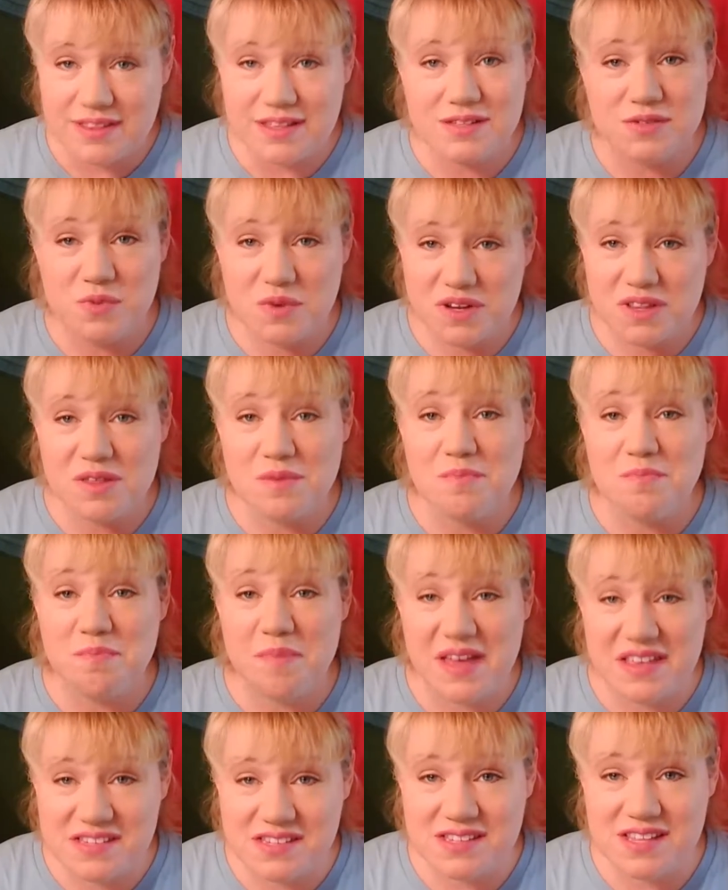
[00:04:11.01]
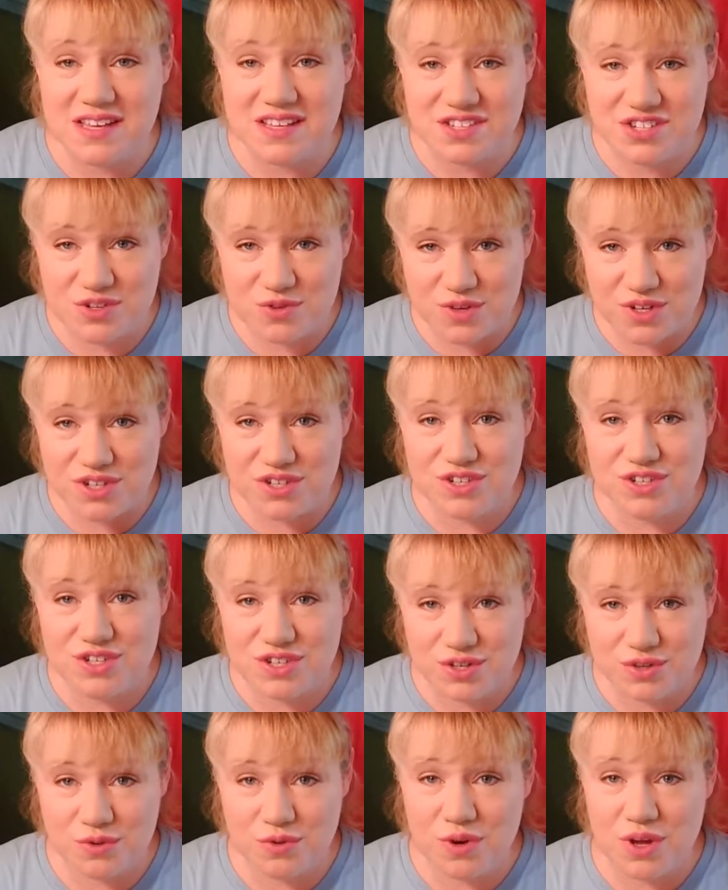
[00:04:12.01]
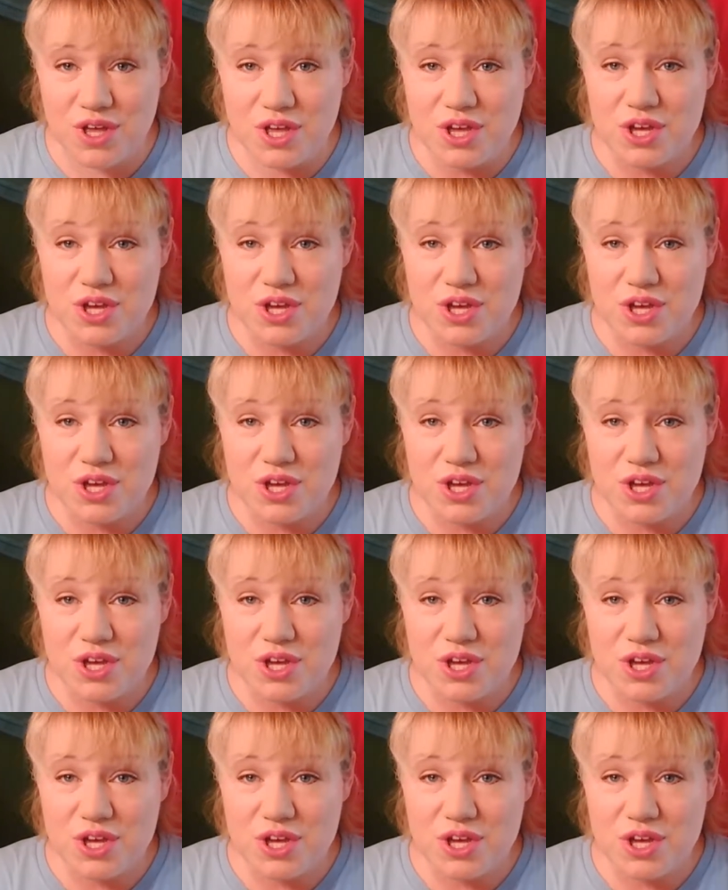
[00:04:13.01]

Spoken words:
that's one of the best things you can do